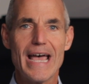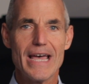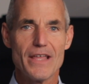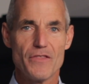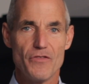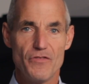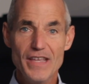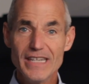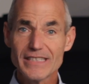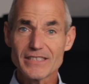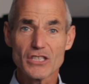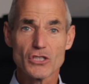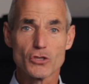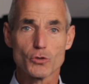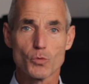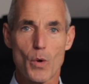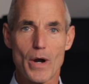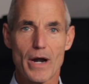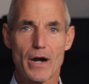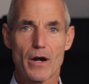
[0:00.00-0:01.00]
This is
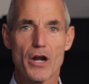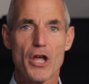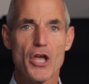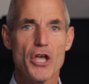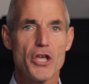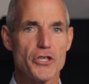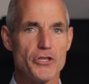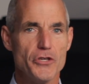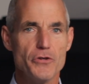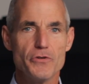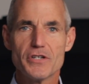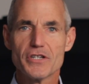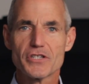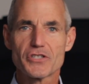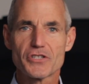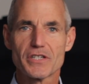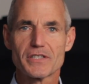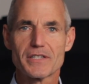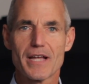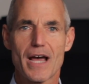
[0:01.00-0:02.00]
where you
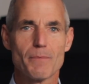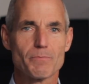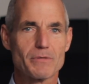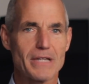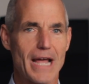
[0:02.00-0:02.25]
just attempt